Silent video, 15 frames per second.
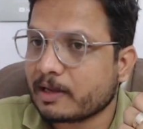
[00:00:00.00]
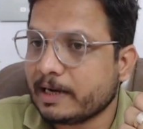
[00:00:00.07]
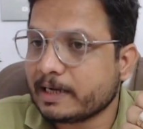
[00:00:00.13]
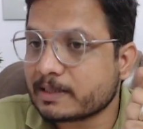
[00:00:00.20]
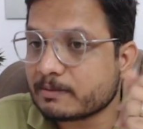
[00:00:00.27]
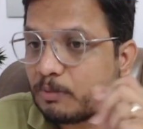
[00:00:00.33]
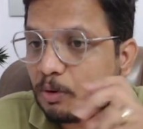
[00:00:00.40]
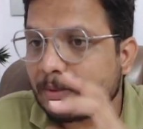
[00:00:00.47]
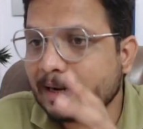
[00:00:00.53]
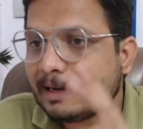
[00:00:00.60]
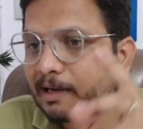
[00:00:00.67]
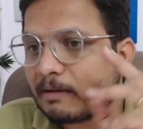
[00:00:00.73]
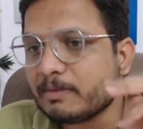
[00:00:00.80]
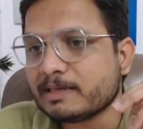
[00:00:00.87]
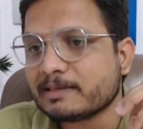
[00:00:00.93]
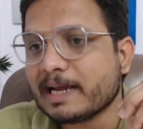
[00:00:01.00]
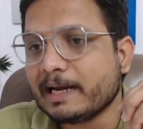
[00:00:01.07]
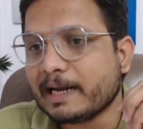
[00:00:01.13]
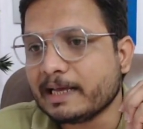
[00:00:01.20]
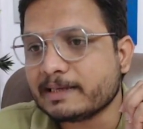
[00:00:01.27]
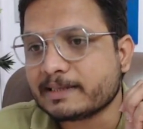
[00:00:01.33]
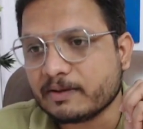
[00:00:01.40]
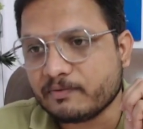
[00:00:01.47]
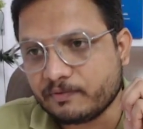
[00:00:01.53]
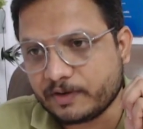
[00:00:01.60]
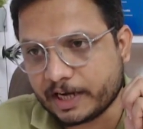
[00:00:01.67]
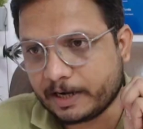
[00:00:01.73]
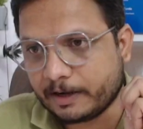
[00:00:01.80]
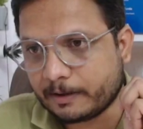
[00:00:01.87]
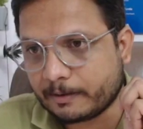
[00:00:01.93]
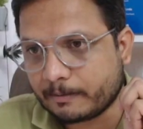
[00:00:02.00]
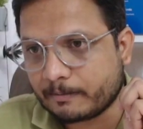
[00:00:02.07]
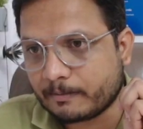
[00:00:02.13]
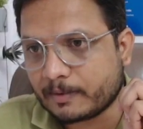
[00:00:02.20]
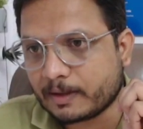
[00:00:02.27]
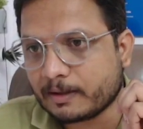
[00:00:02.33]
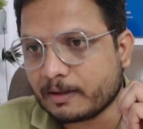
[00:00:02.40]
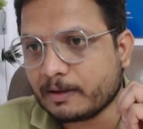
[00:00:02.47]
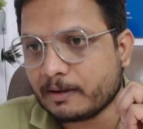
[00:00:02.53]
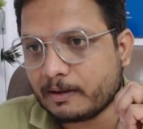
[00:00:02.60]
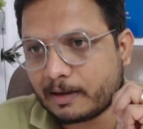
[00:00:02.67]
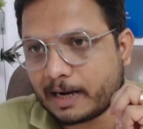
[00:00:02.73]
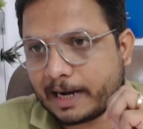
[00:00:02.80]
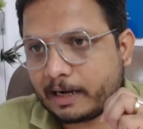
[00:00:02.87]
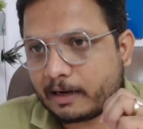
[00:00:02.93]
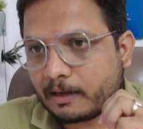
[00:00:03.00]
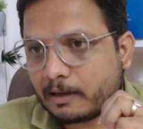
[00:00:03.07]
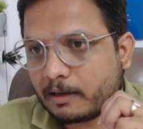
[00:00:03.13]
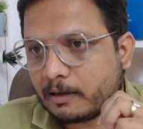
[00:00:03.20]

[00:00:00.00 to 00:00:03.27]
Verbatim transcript: its momentum is getting shifted, right?